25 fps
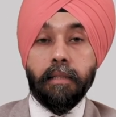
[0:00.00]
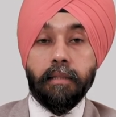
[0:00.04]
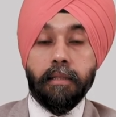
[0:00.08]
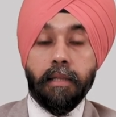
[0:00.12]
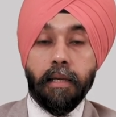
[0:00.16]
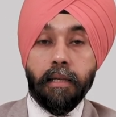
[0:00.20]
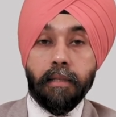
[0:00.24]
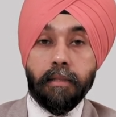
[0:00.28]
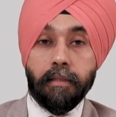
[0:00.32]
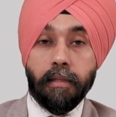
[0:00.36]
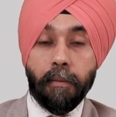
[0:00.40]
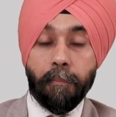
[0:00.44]

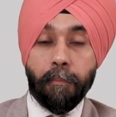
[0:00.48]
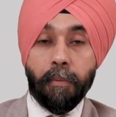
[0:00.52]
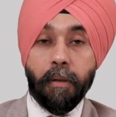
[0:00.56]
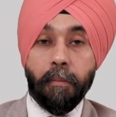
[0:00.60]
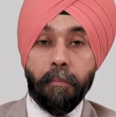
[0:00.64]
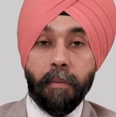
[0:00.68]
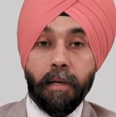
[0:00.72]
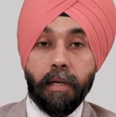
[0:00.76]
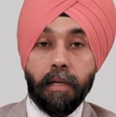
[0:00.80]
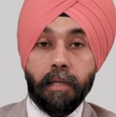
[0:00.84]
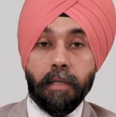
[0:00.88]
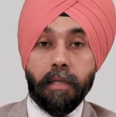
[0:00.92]
They
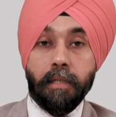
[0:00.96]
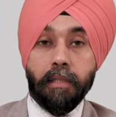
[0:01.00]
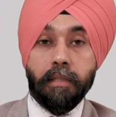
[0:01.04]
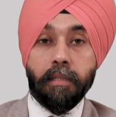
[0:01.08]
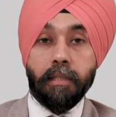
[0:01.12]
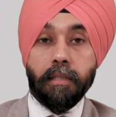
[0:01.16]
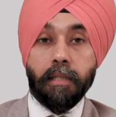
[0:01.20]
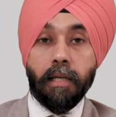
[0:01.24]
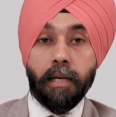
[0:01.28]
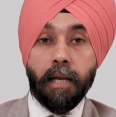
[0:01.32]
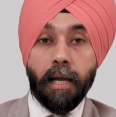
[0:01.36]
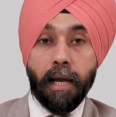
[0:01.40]
supplement each
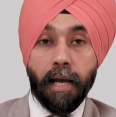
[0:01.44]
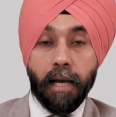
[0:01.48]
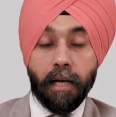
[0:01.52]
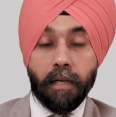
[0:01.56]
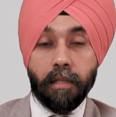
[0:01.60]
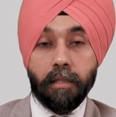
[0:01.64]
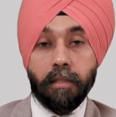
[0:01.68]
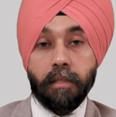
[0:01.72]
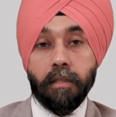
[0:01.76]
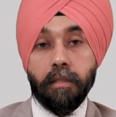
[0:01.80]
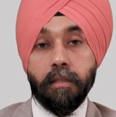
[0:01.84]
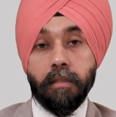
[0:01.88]
other
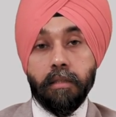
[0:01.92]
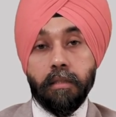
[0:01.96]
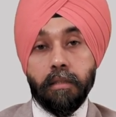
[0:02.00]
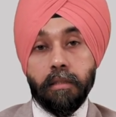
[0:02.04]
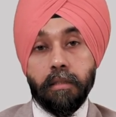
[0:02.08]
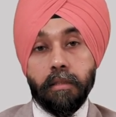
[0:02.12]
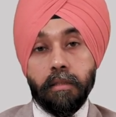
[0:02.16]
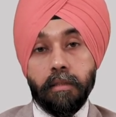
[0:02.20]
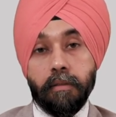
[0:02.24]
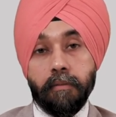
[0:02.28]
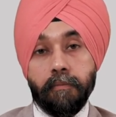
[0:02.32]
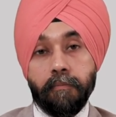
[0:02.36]
actions.